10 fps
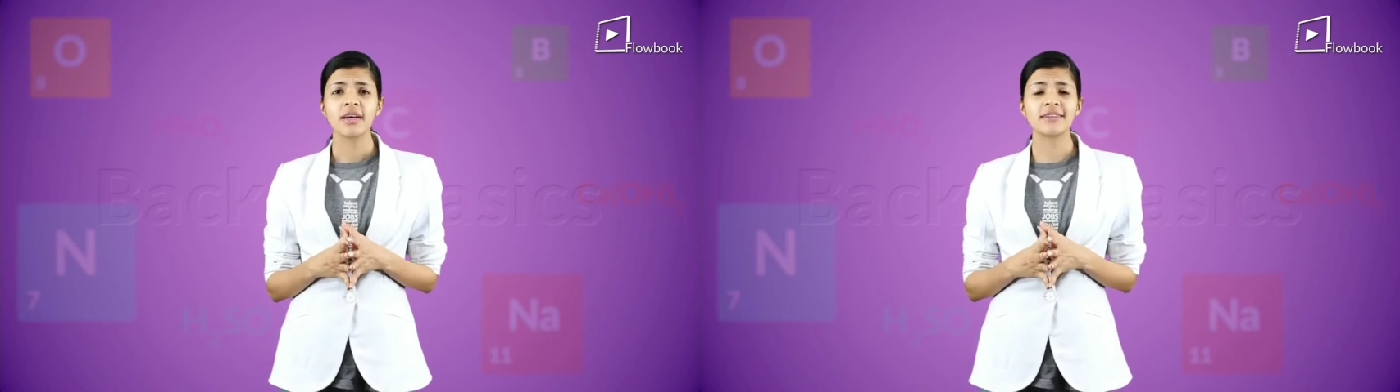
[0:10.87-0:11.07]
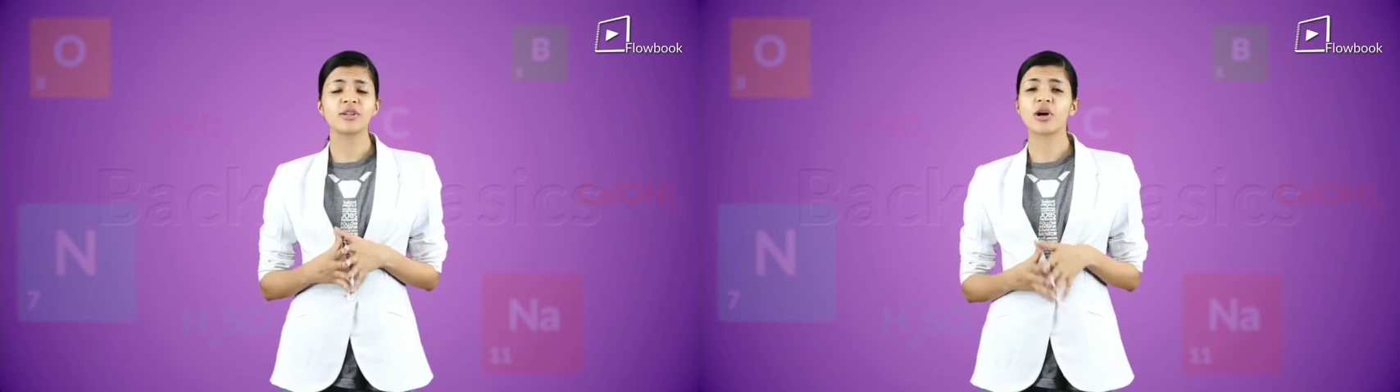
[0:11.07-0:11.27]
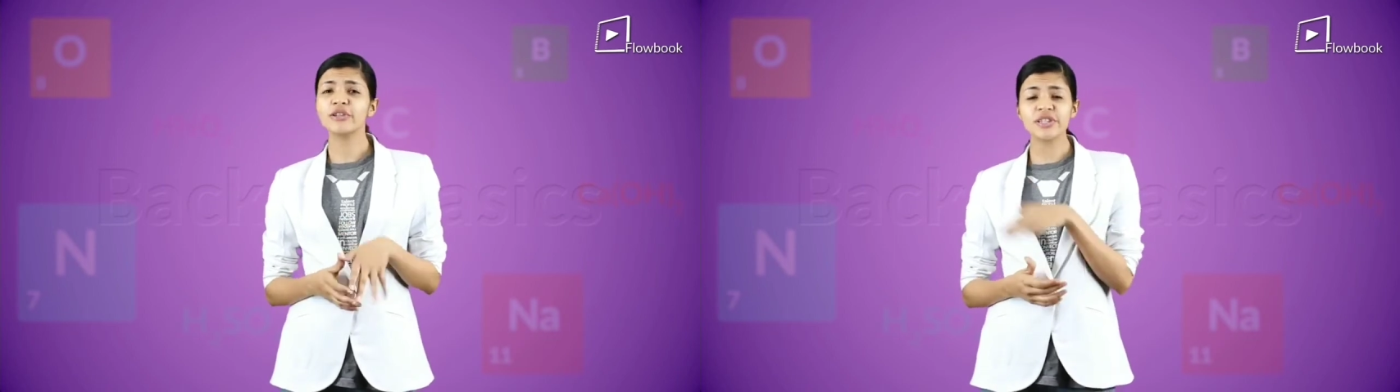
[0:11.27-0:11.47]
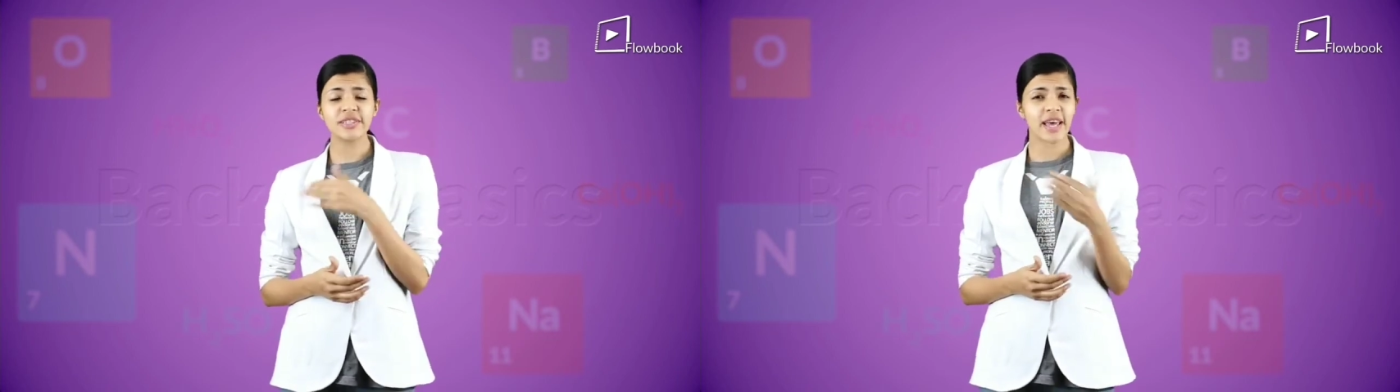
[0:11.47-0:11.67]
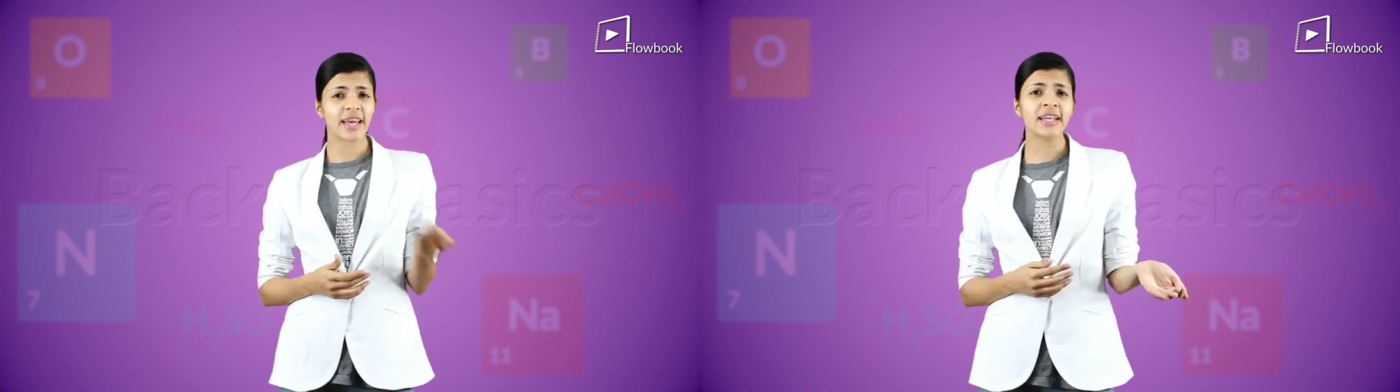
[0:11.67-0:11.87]
is not
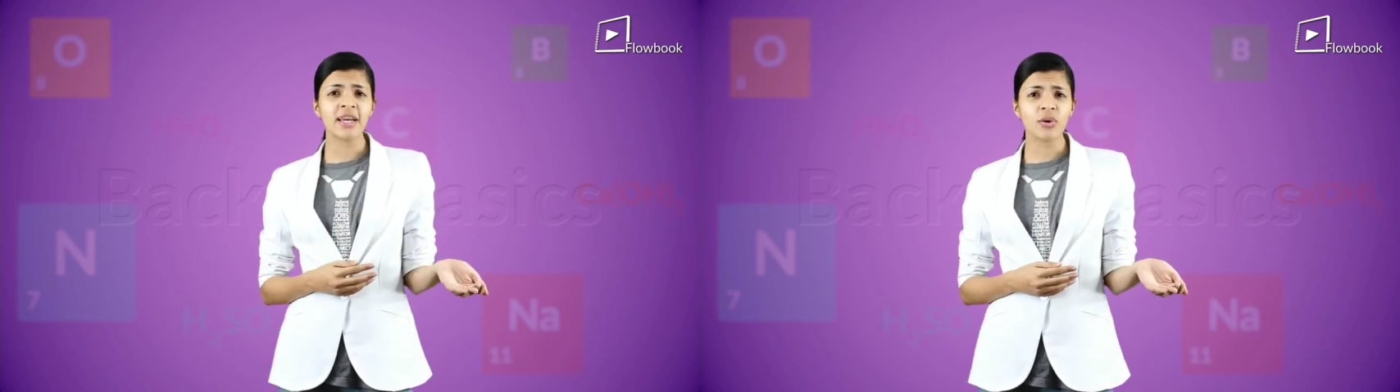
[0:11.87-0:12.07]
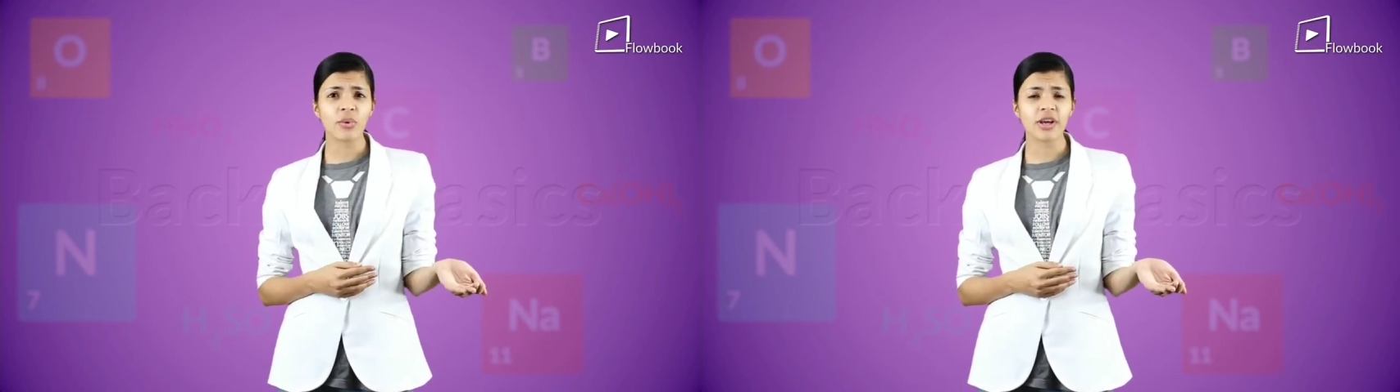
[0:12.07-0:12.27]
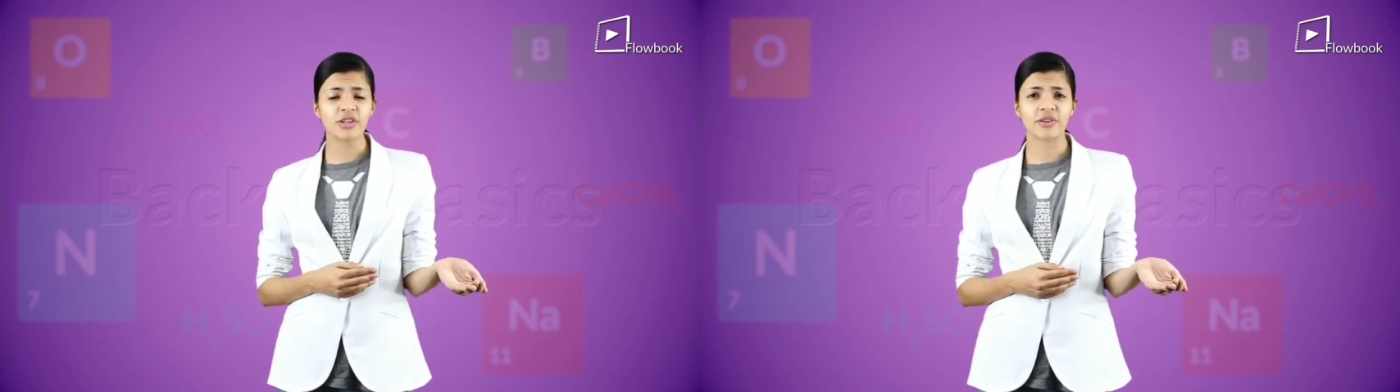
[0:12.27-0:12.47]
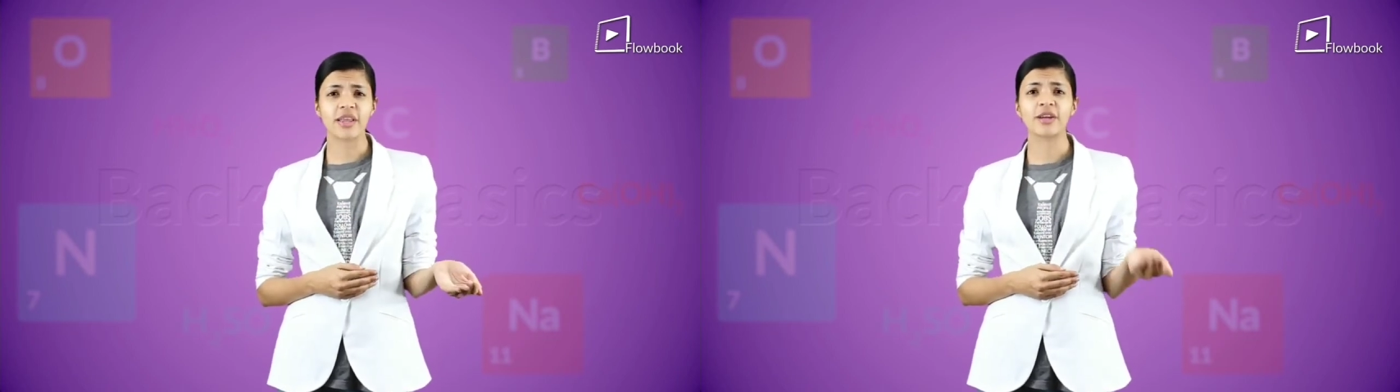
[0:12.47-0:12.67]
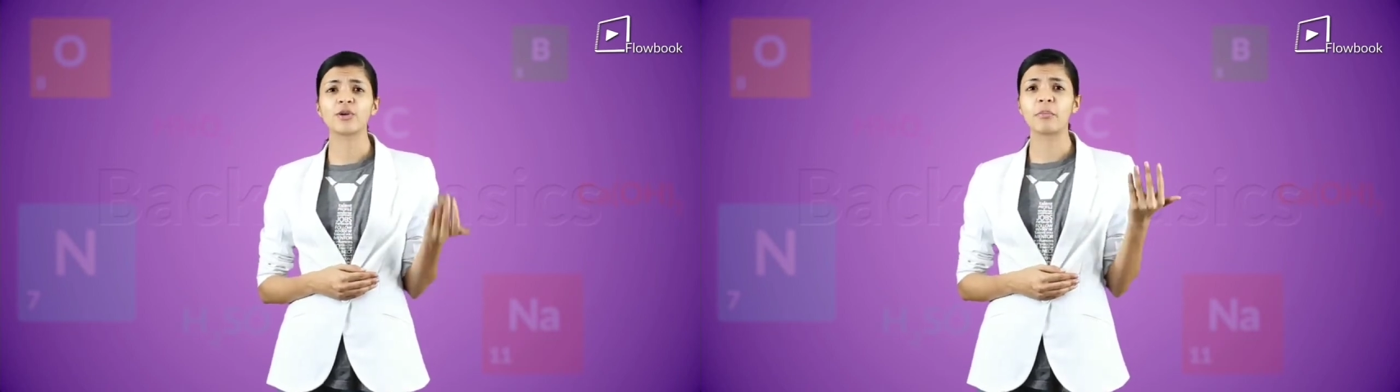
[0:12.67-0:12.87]
just any equation
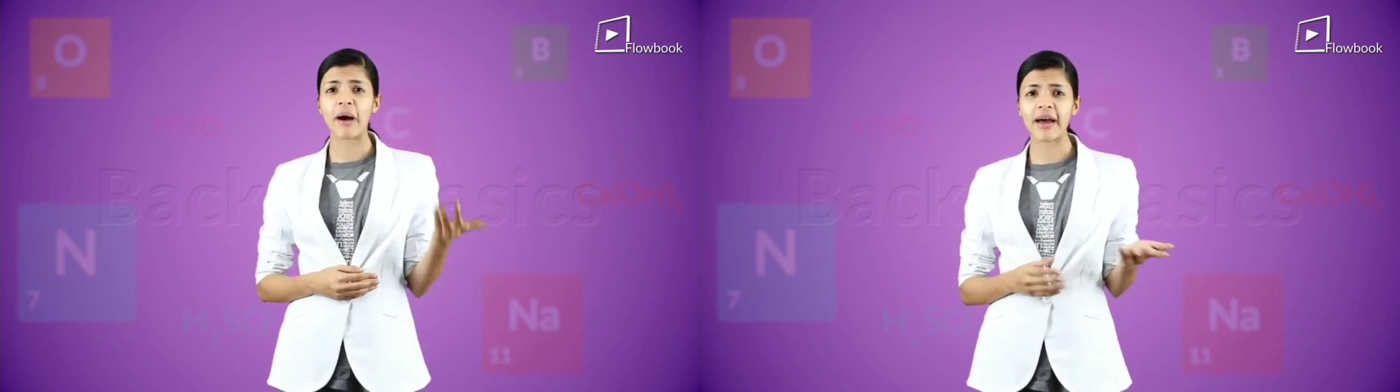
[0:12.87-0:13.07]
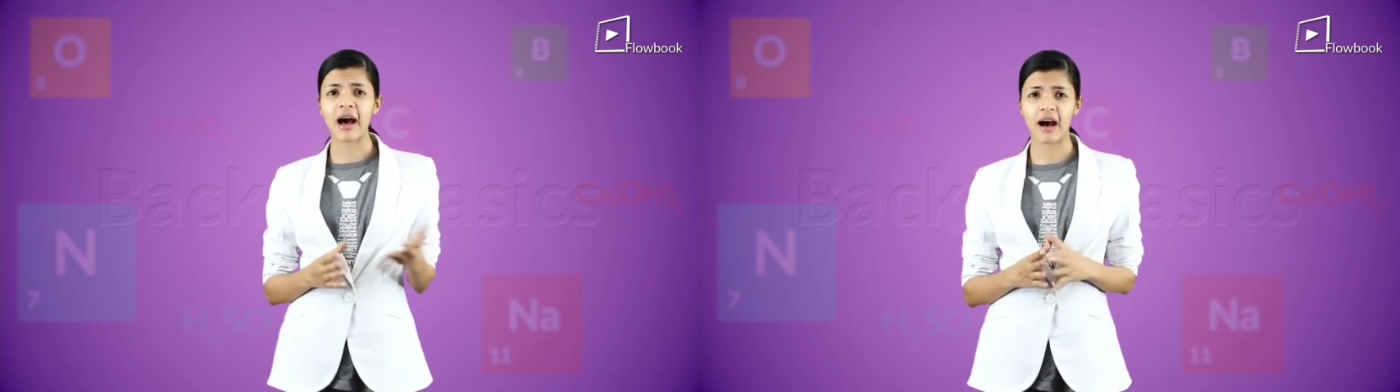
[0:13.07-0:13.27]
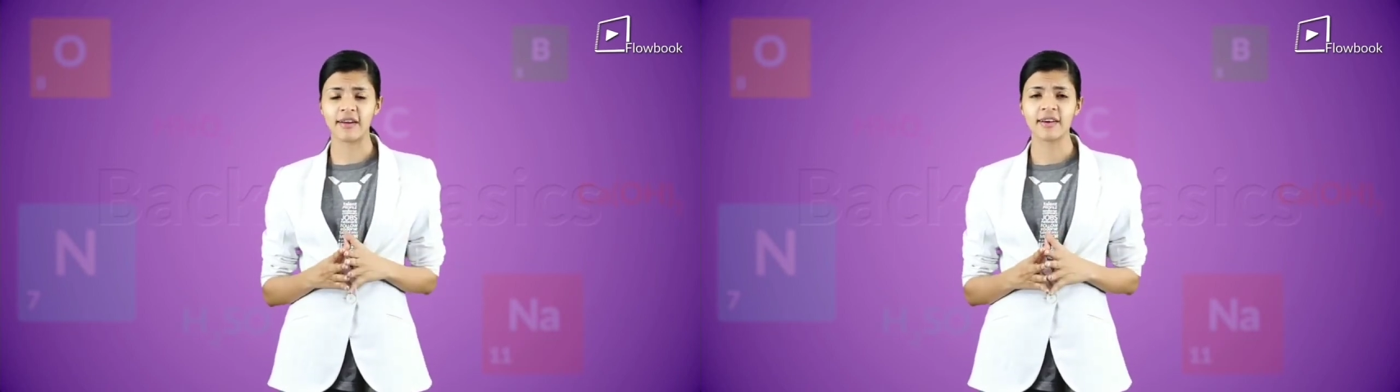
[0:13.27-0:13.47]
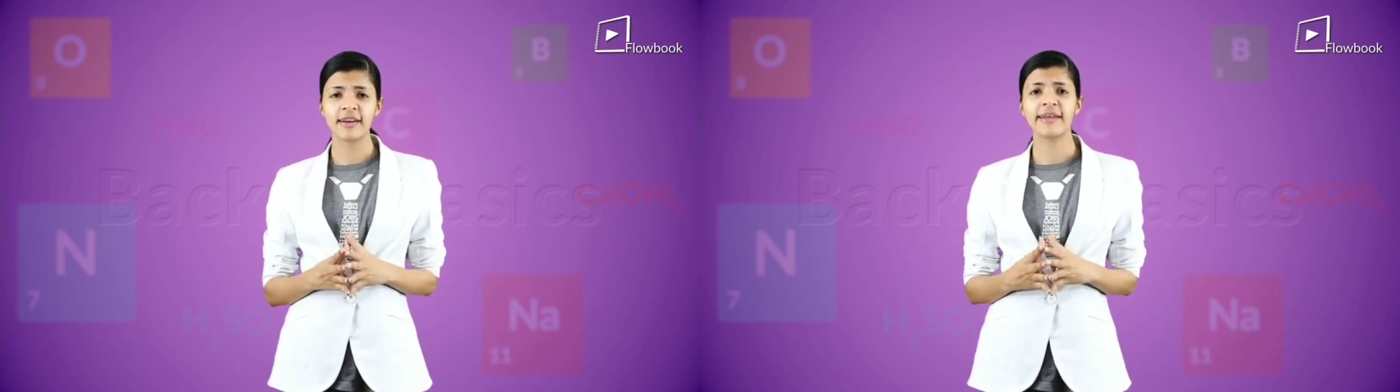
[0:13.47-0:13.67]
that you buy hard